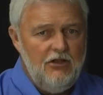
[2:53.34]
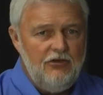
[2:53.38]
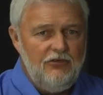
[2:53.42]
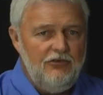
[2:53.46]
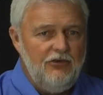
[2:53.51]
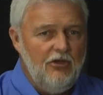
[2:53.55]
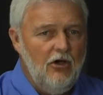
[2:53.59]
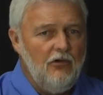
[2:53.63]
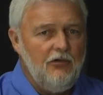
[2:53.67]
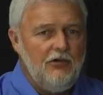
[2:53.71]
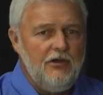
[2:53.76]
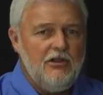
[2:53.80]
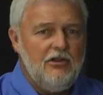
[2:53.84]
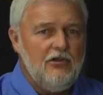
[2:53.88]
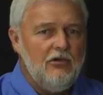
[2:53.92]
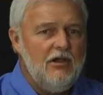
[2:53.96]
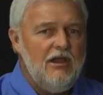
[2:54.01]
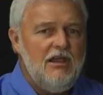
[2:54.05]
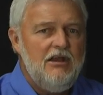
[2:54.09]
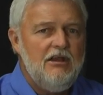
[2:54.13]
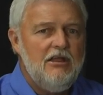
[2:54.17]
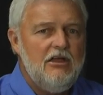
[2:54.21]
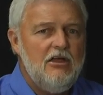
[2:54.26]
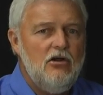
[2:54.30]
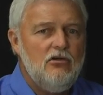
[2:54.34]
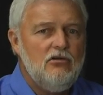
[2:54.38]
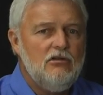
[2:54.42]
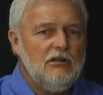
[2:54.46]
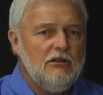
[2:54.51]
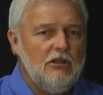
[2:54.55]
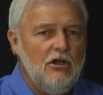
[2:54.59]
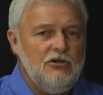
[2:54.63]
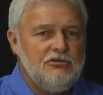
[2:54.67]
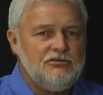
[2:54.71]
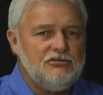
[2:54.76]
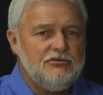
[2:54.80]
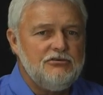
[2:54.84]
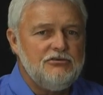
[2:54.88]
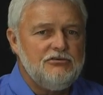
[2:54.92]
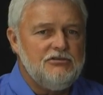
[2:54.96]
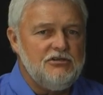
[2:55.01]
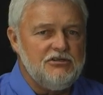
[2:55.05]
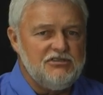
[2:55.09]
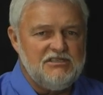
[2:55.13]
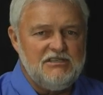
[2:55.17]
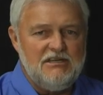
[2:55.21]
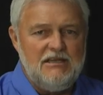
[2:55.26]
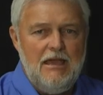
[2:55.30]
Don't agree to go closer
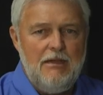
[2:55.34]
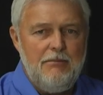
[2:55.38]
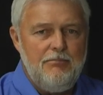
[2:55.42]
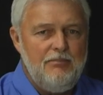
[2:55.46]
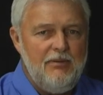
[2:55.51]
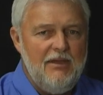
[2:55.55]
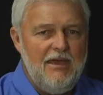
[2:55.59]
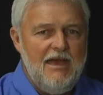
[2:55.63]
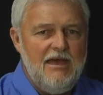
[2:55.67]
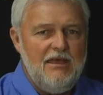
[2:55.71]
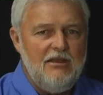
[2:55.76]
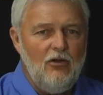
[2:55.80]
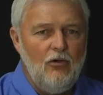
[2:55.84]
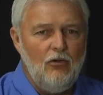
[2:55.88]
to see a pet